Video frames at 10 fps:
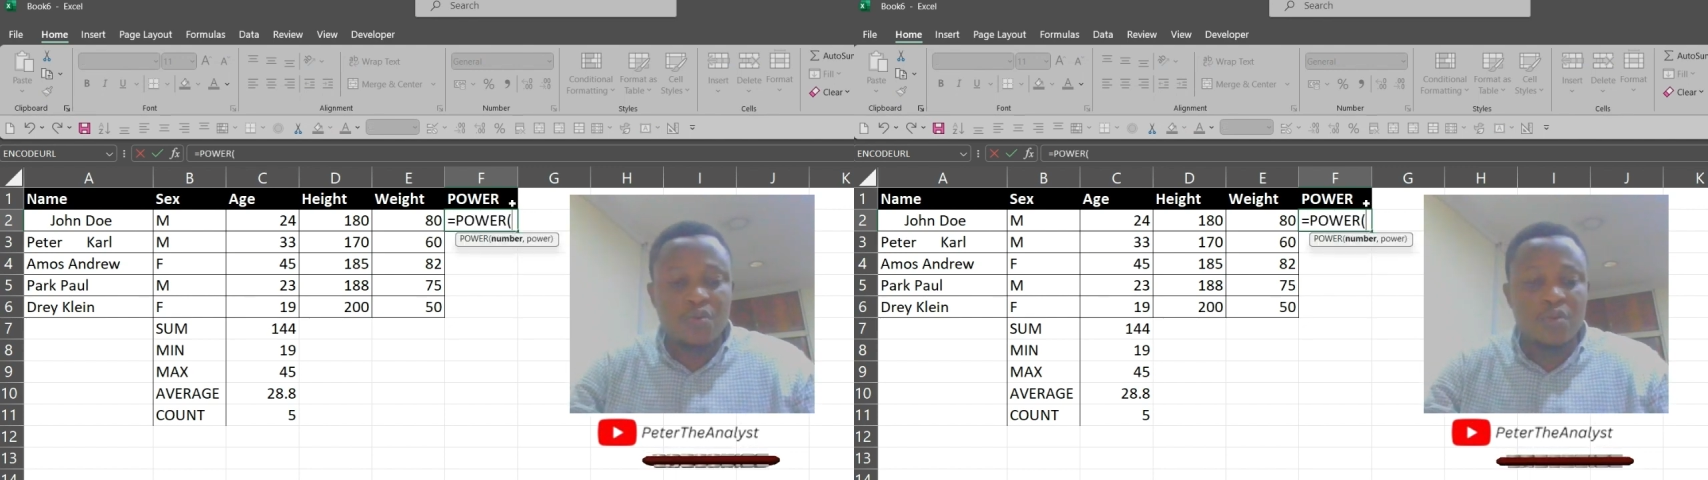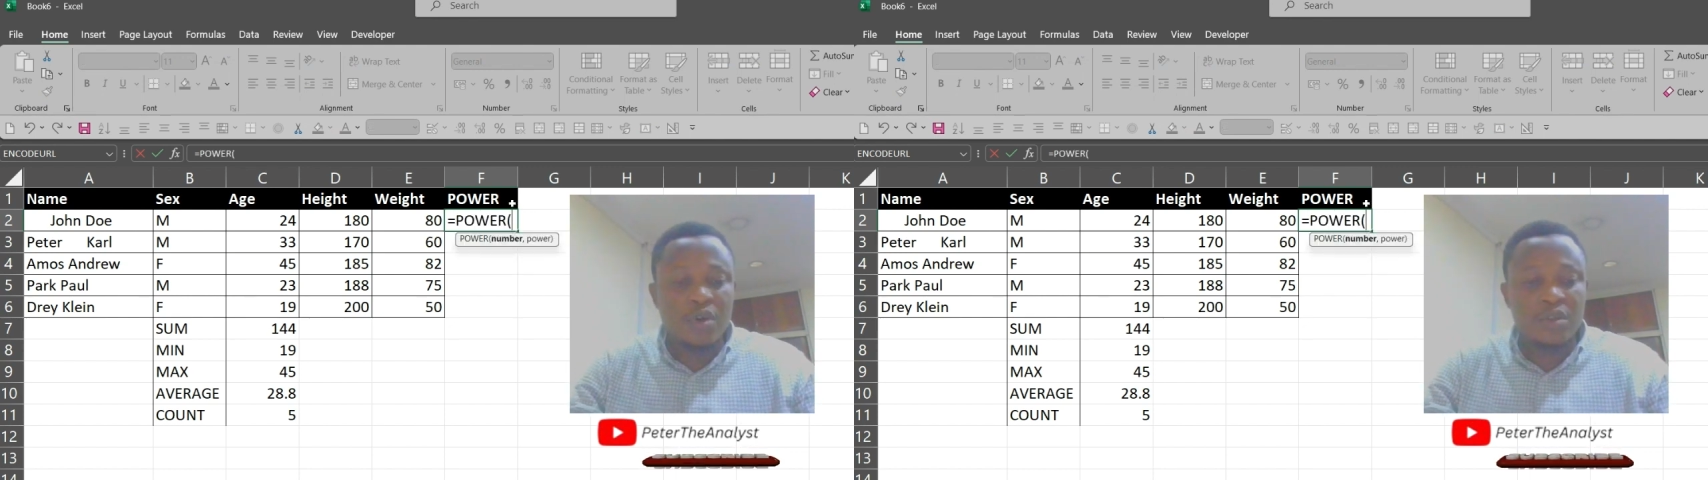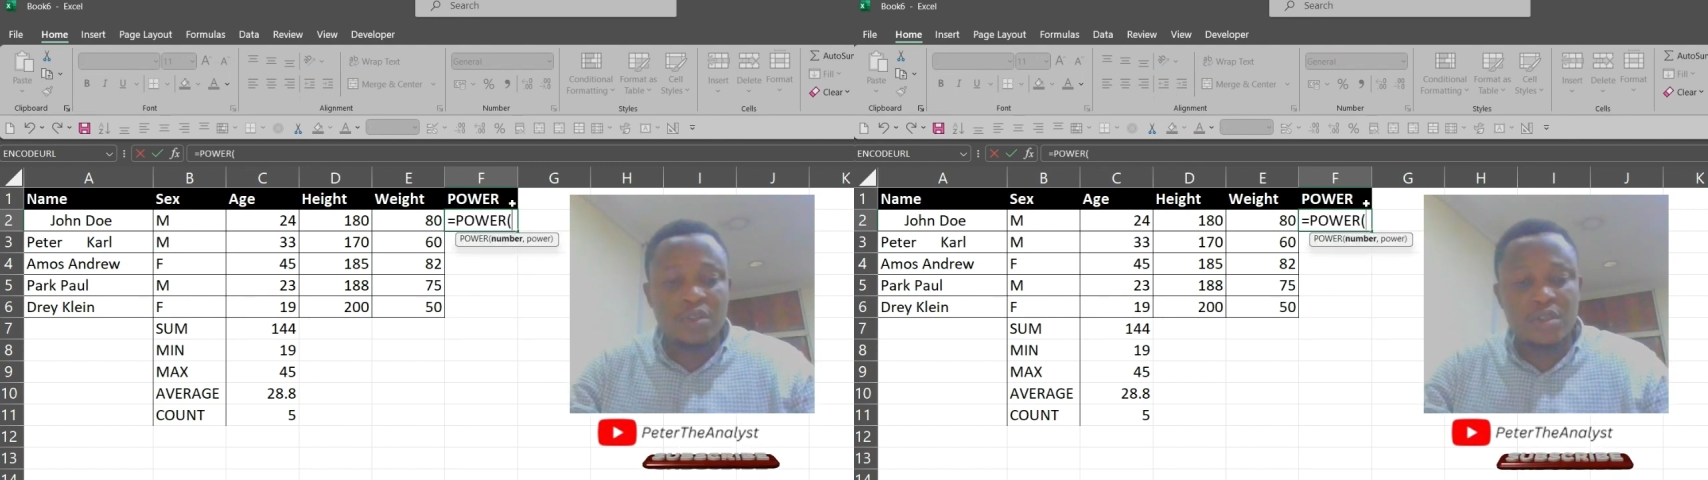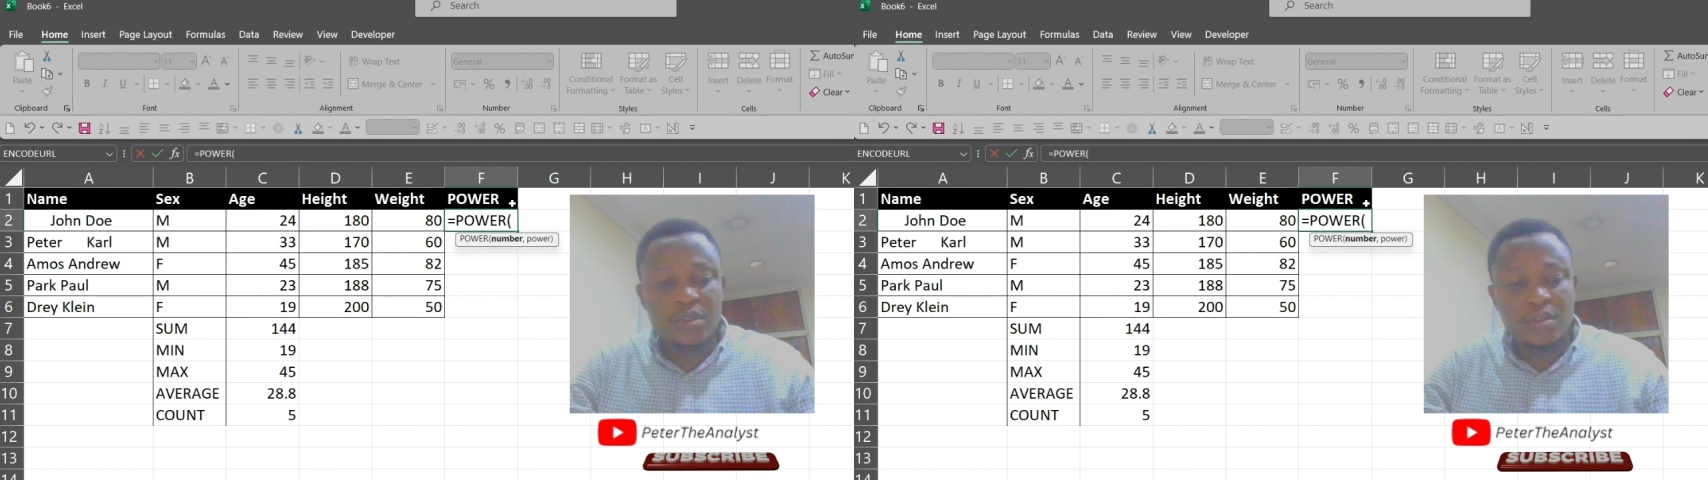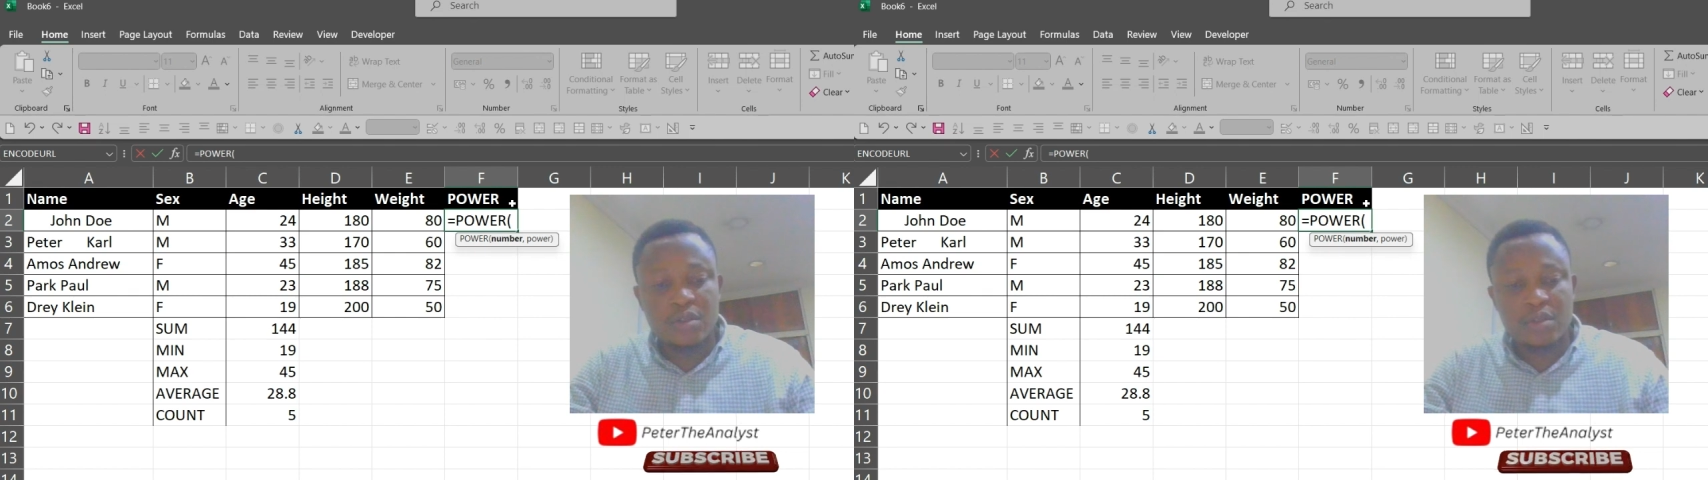
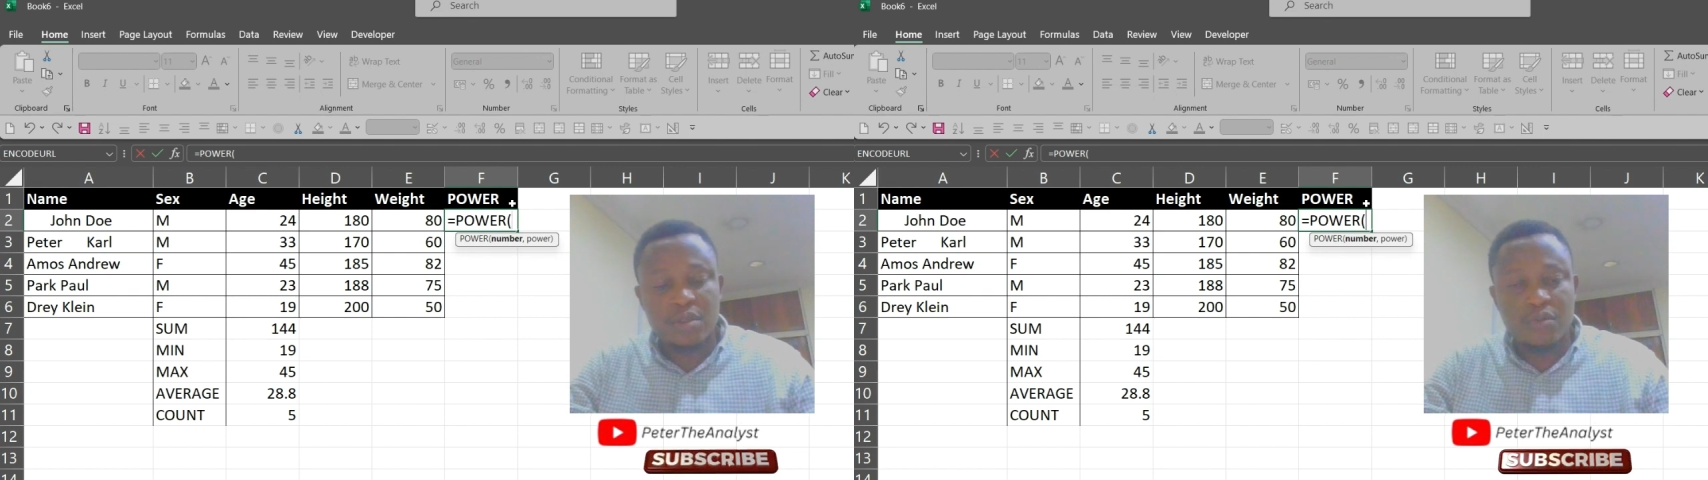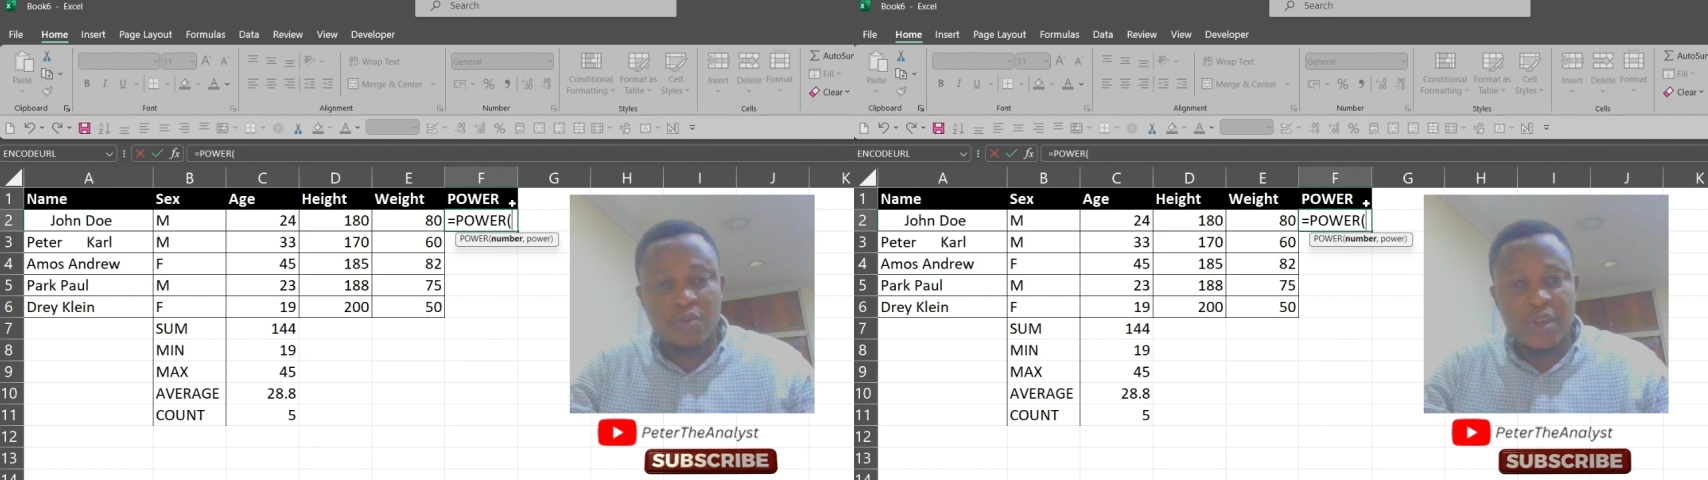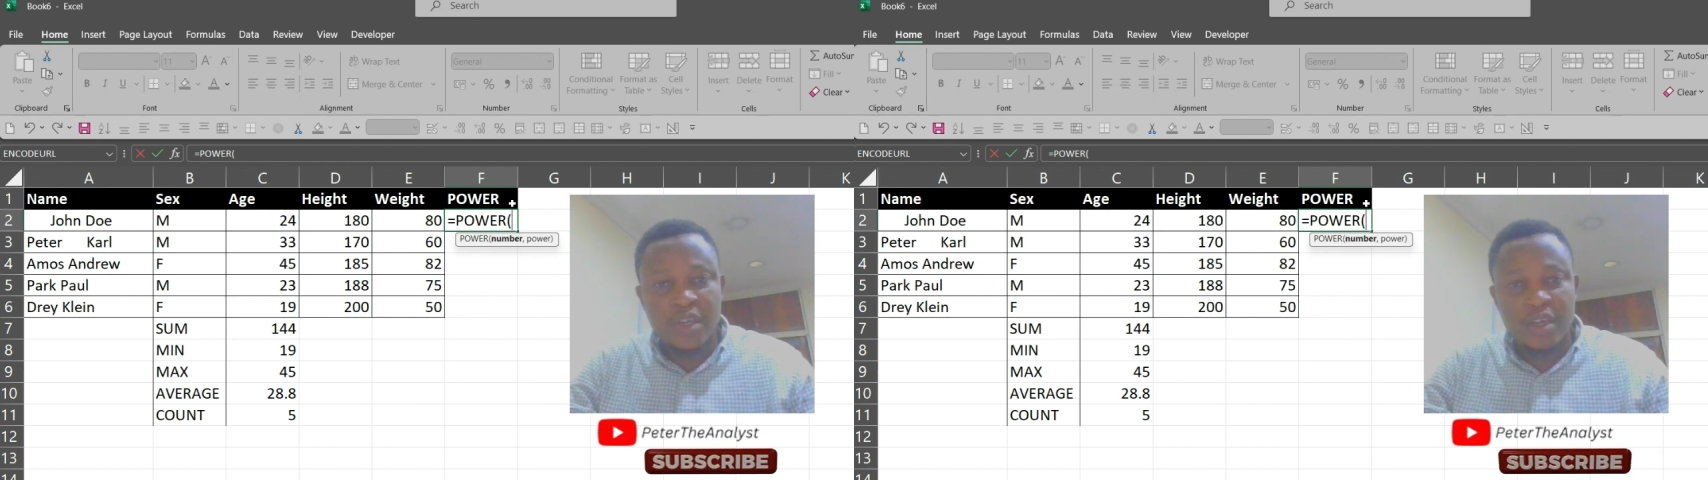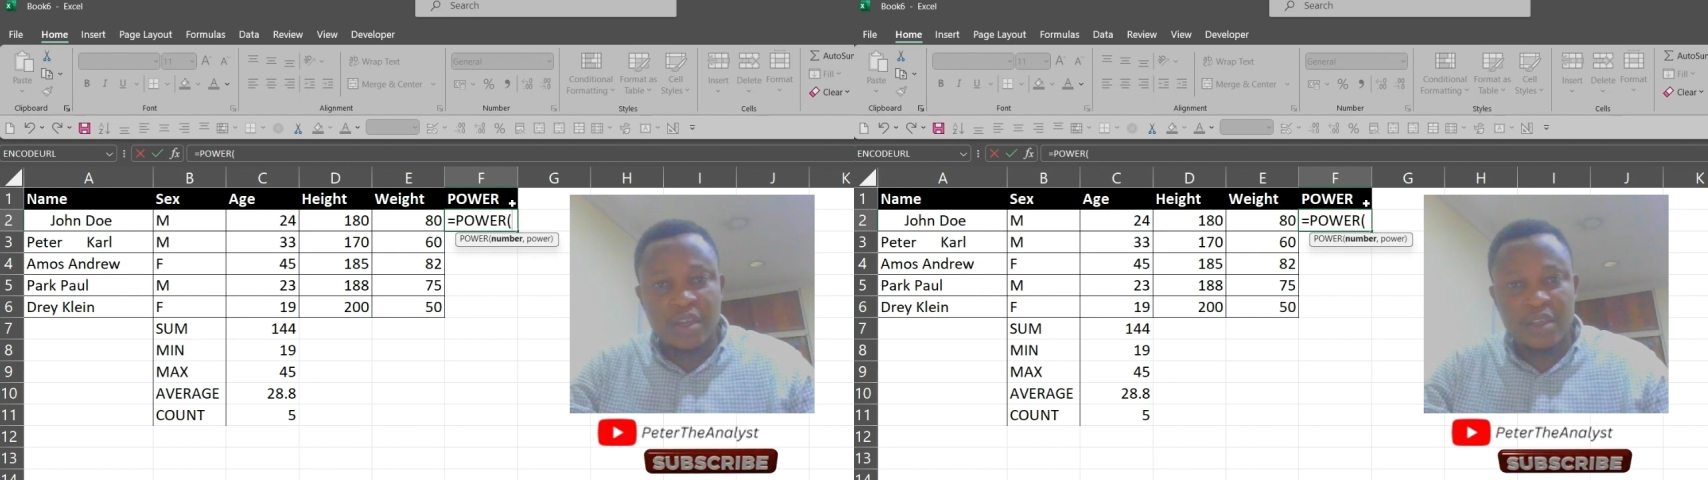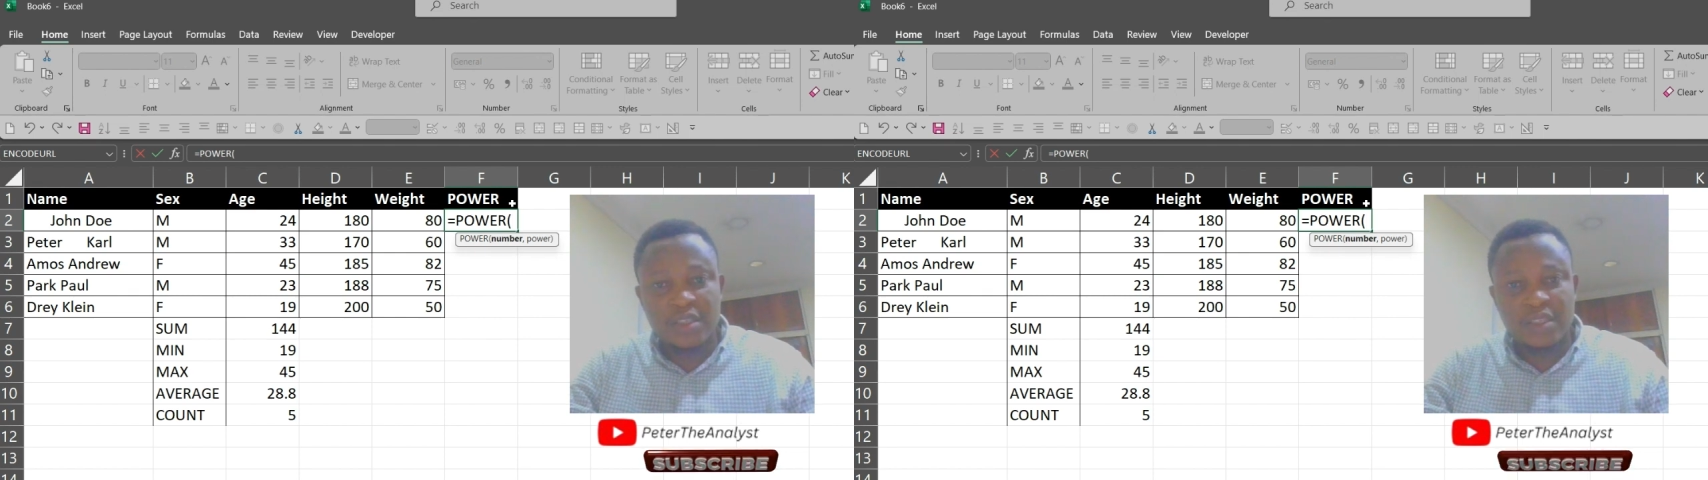we